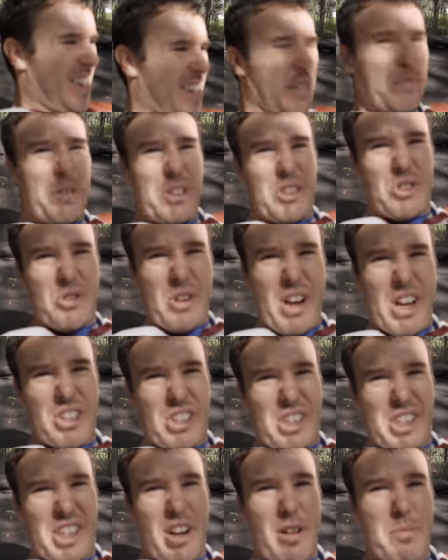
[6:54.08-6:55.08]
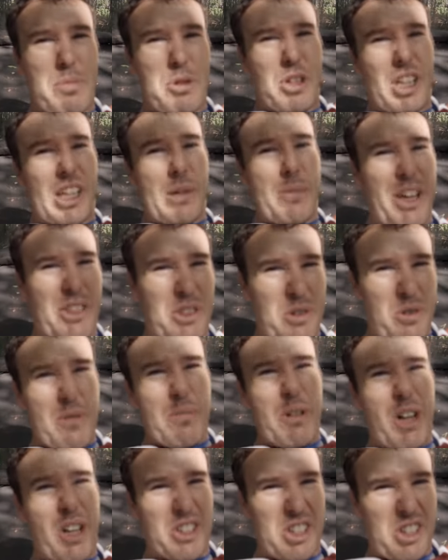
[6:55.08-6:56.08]
Something strangely therapeutic about
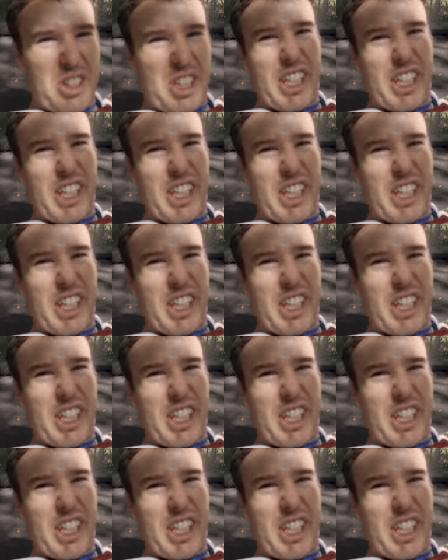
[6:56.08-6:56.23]
throwing balls at your